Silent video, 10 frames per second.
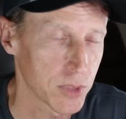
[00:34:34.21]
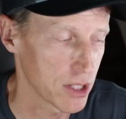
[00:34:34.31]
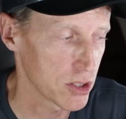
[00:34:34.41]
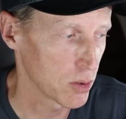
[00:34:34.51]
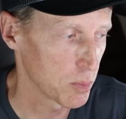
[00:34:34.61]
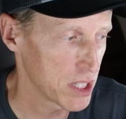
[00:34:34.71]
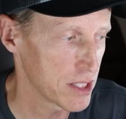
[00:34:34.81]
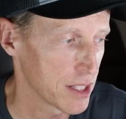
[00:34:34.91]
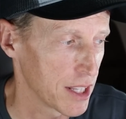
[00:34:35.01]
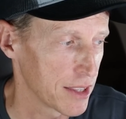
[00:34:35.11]
Okay, so
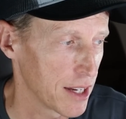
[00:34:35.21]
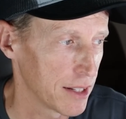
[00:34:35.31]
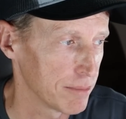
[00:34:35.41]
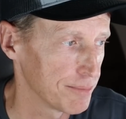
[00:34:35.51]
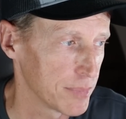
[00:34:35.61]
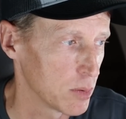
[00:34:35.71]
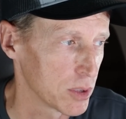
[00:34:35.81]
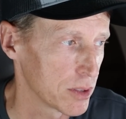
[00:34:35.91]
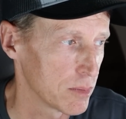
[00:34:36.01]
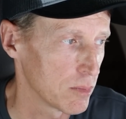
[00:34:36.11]
basically they thought it
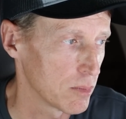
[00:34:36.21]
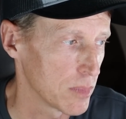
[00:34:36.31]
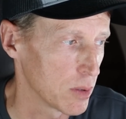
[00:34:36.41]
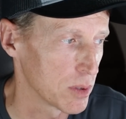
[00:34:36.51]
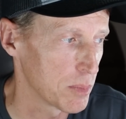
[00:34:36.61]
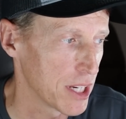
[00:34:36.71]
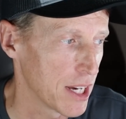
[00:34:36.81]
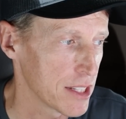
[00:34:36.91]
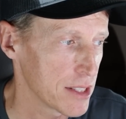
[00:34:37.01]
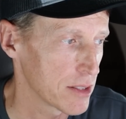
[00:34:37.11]
was it was
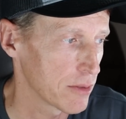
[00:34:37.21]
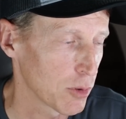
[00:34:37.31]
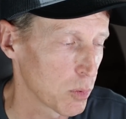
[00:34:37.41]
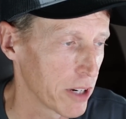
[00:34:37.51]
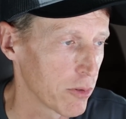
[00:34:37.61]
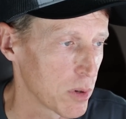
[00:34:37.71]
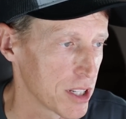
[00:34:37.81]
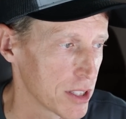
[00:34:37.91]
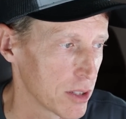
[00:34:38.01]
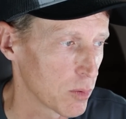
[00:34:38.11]
BS for whatever
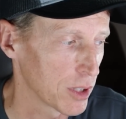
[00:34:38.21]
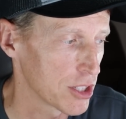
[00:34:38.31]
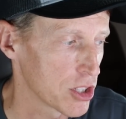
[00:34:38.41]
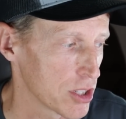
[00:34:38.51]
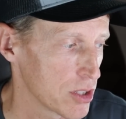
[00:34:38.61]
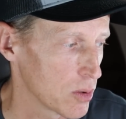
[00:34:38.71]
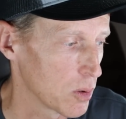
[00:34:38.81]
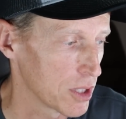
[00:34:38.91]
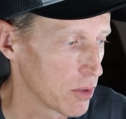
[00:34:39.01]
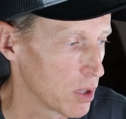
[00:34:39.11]
reason, religious,
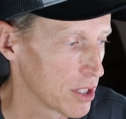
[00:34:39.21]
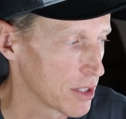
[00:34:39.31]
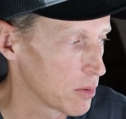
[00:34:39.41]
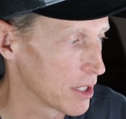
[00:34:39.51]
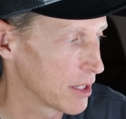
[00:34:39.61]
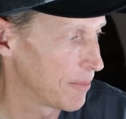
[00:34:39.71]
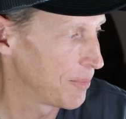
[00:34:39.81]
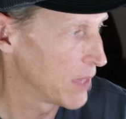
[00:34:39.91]
or didn't want to deal with it.